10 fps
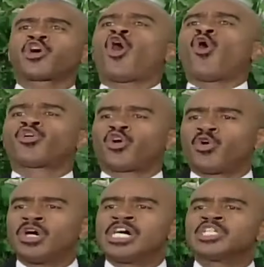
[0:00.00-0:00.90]

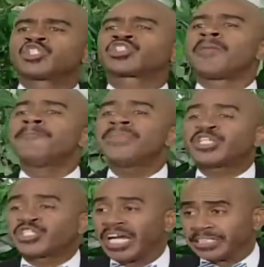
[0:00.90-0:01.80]
total
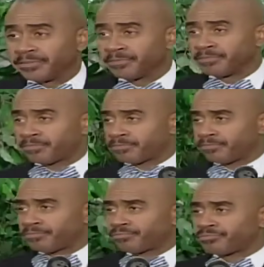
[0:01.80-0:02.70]
submission. That's right.